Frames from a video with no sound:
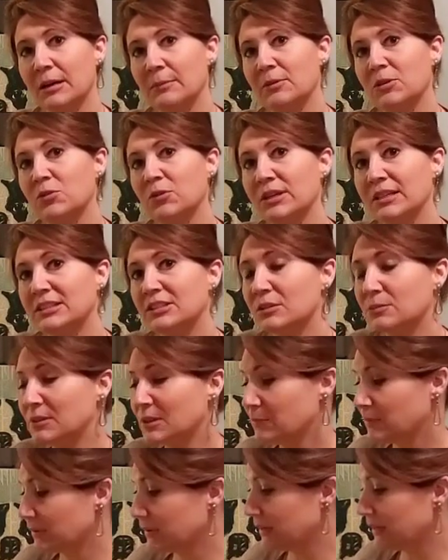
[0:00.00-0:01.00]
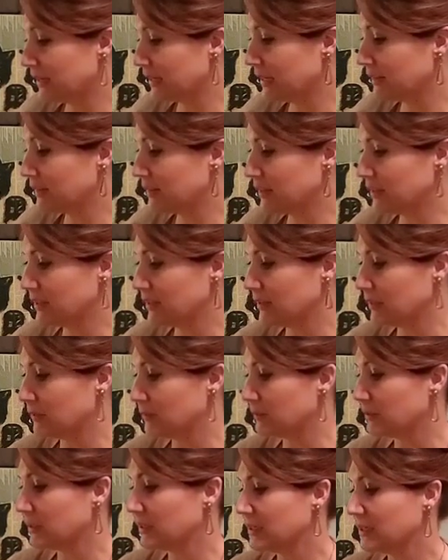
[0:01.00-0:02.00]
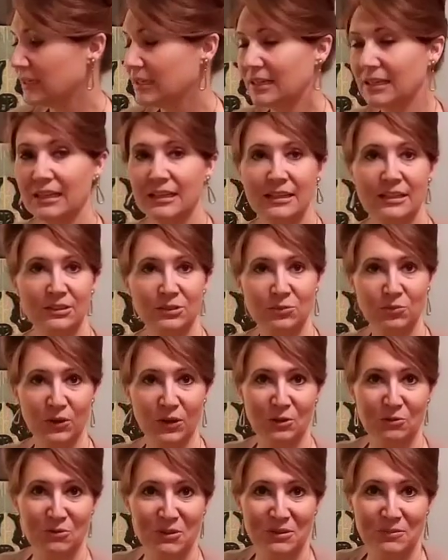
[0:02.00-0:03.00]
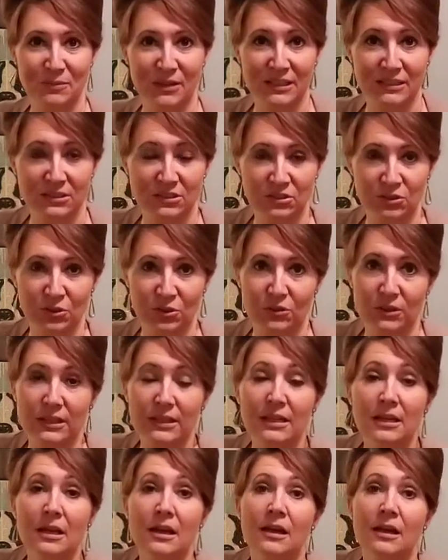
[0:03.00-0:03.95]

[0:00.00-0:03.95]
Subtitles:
I'm going to be playing the hymn, "It Is Well With My Soul."